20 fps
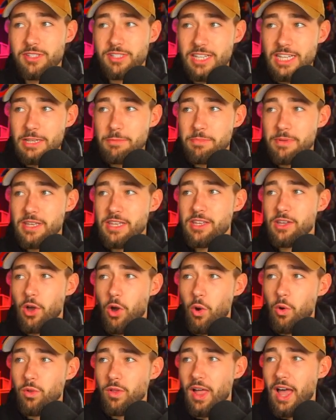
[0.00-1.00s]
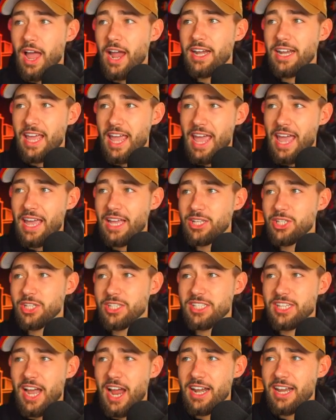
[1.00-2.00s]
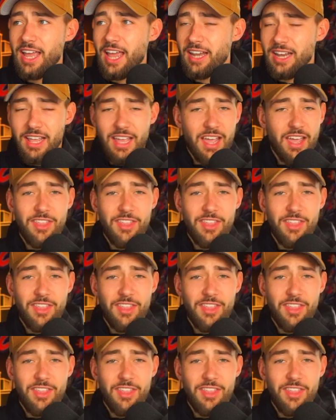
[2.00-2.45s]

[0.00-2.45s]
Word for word: DB, O-line, edge, and tight end,